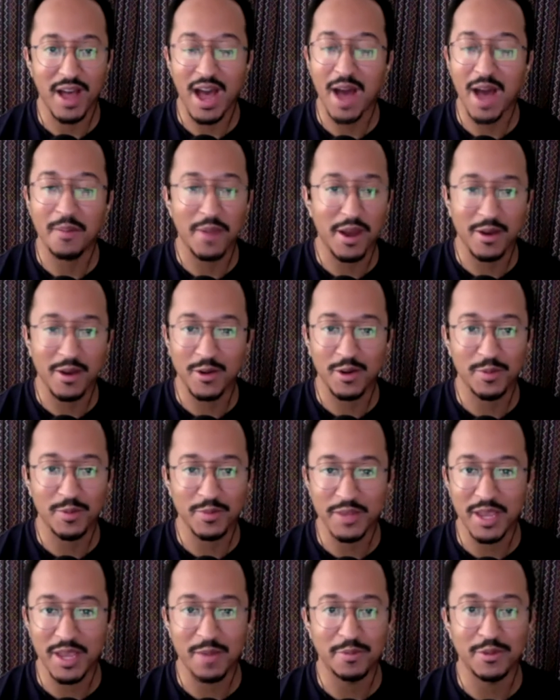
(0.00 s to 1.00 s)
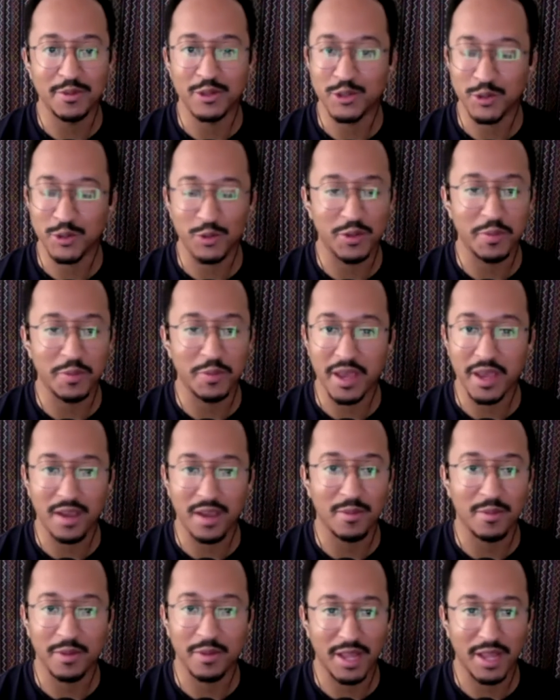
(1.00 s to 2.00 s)
not going to be able to truly make it come
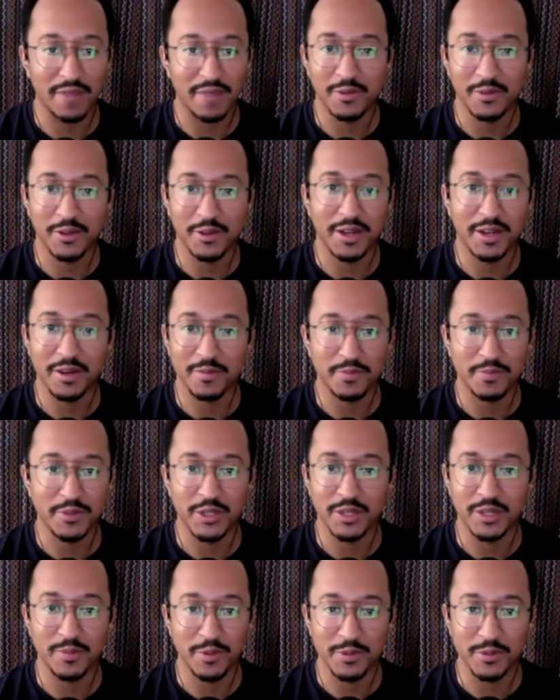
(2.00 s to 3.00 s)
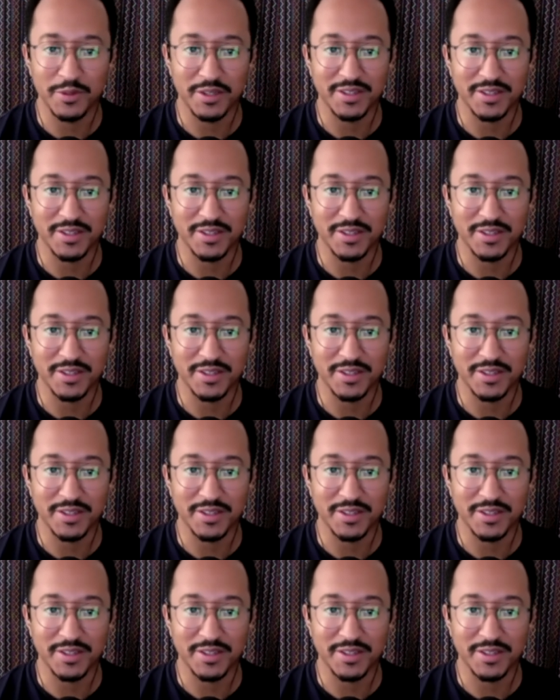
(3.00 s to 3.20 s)
to life looking at a sheet of music.